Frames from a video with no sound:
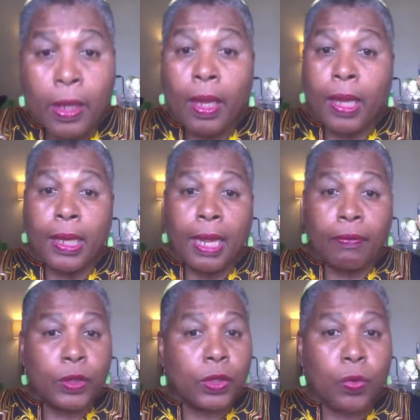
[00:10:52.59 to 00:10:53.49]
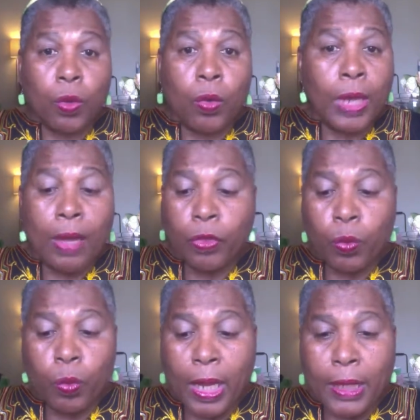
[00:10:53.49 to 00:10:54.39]
and I've just thrown out the
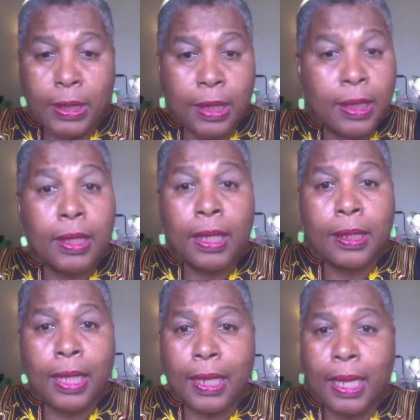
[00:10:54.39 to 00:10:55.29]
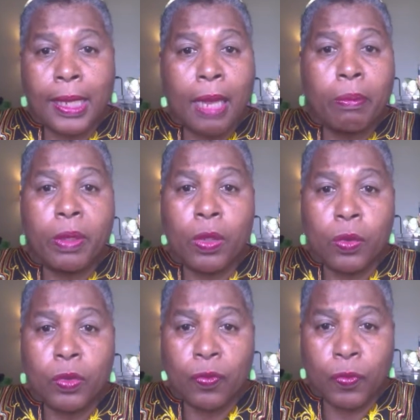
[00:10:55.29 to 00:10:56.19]
rest. Anything that cannot be
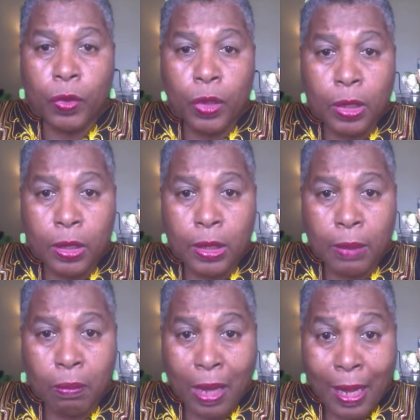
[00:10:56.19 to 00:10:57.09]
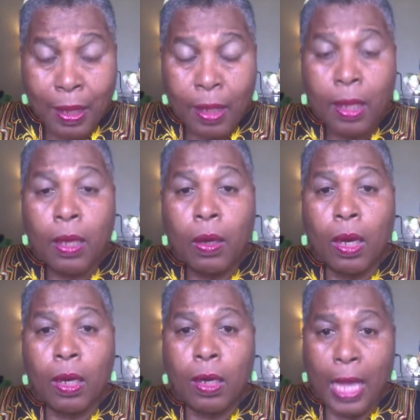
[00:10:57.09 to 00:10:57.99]
used for the good in my
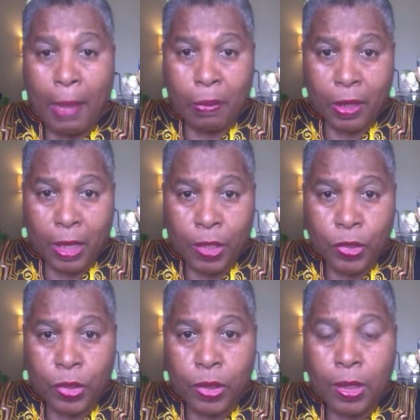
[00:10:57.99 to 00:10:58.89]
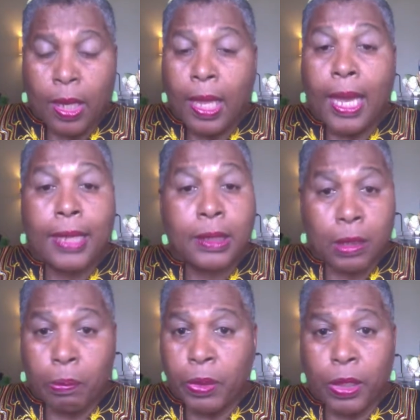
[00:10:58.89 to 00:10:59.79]
application, I
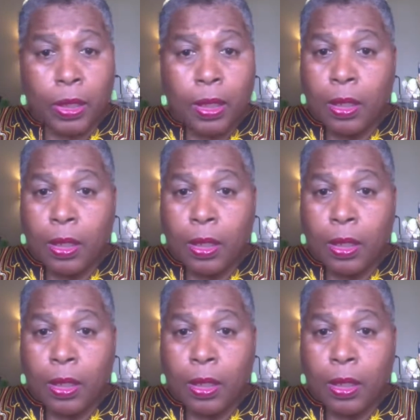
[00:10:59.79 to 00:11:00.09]
simply